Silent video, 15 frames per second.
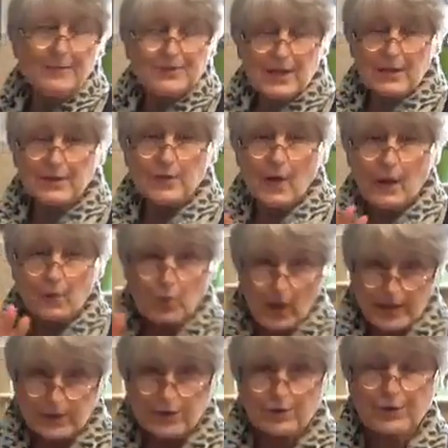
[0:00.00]
telling you, I
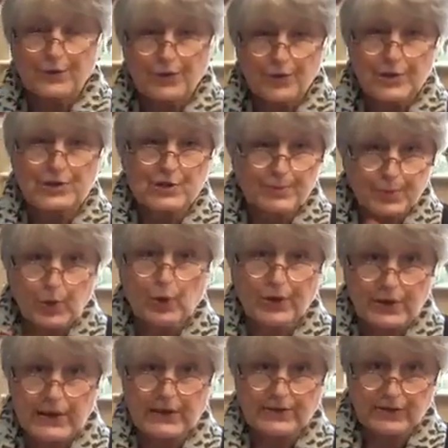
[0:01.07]
went through the fridge and pulled
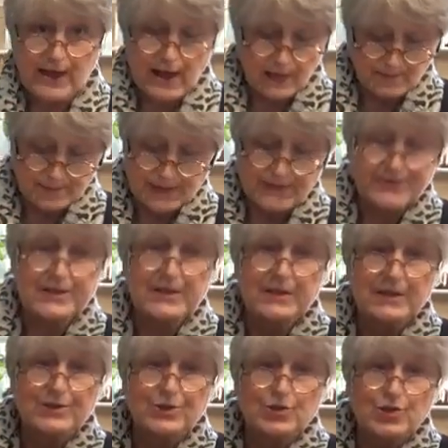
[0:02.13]
things out. Now see,
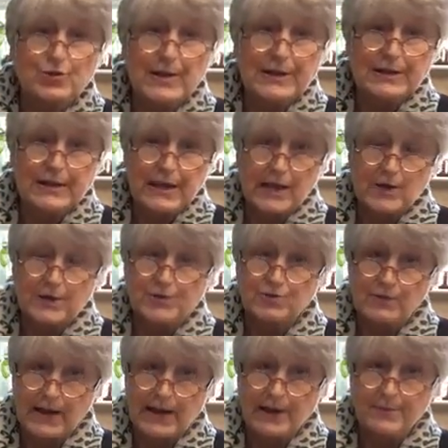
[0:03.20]
these are shredded carrots,
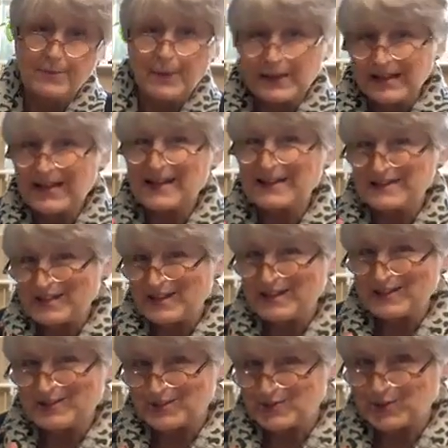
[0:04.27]
right? But I got to tell you
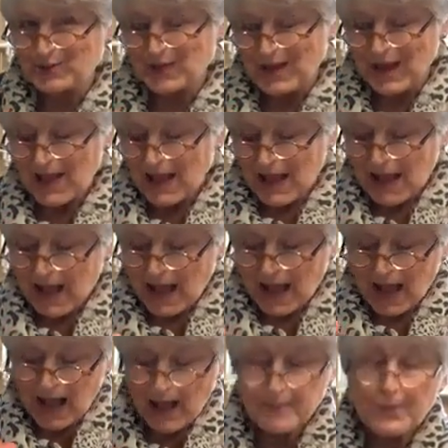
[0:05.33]
the truth.
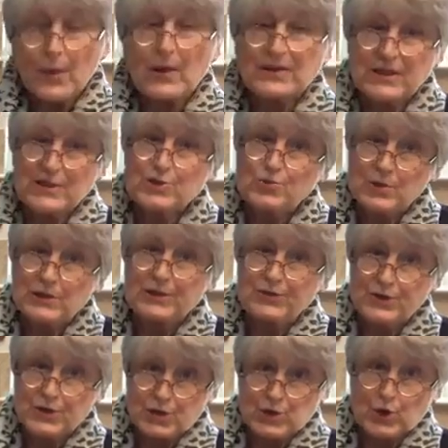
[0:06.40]
I bought these really for
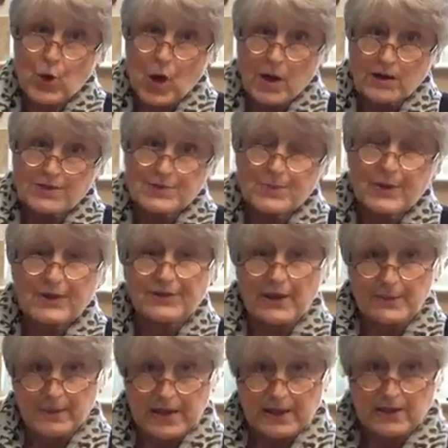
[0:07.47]
the dogs because I
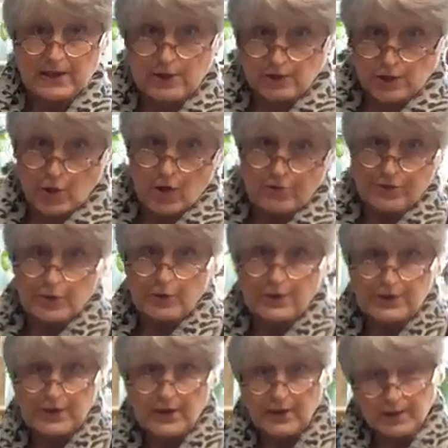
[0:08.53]
make their dog food
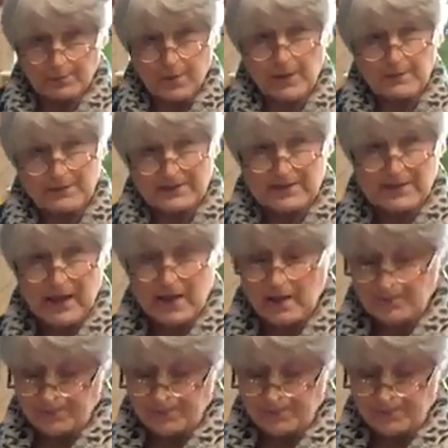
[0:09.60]
probably today.